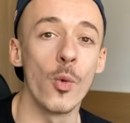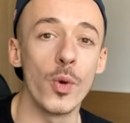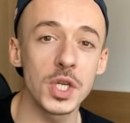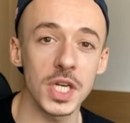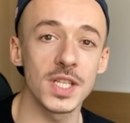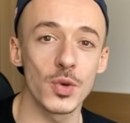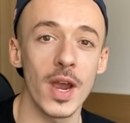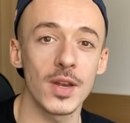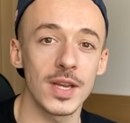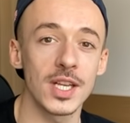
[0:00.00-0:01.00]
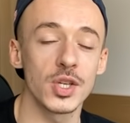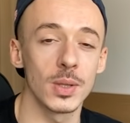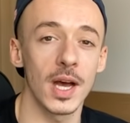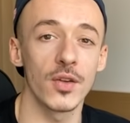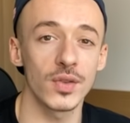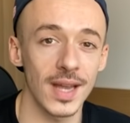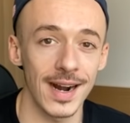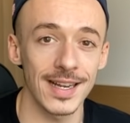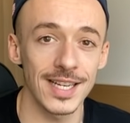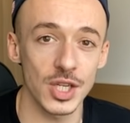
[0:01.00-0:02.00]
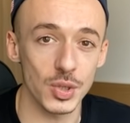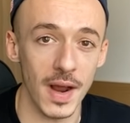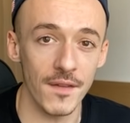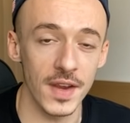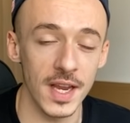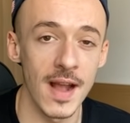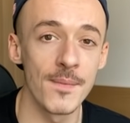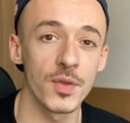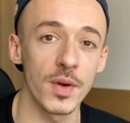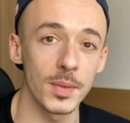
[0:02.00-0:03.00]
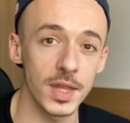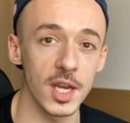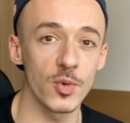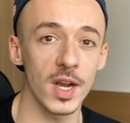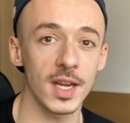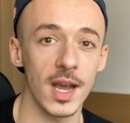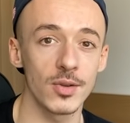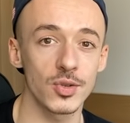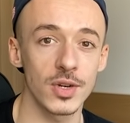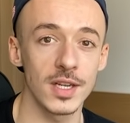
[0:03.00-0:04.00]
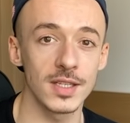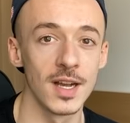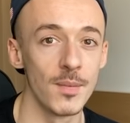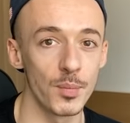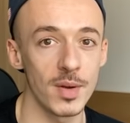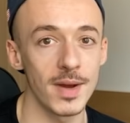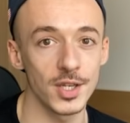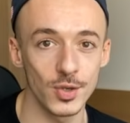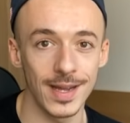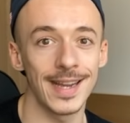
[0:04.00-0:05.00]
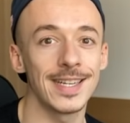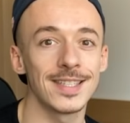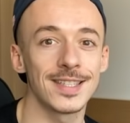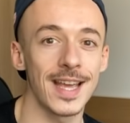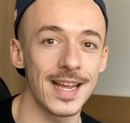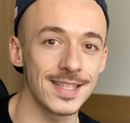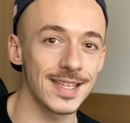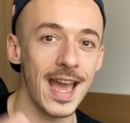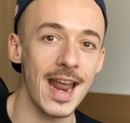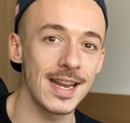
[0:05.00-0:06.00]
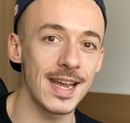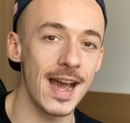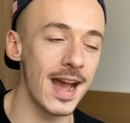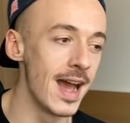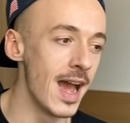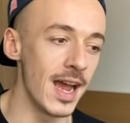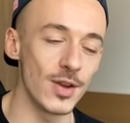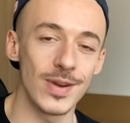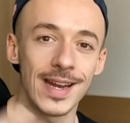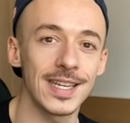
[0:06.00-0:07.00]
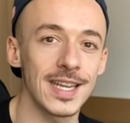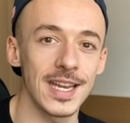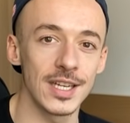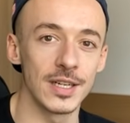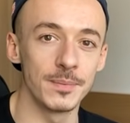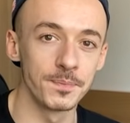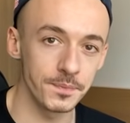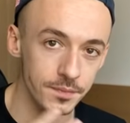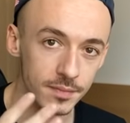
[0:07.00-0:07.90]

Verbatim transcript: which is going to get you a lot of targeted traffic from tier one countries, pretty much United States, Canada, United Kingdom,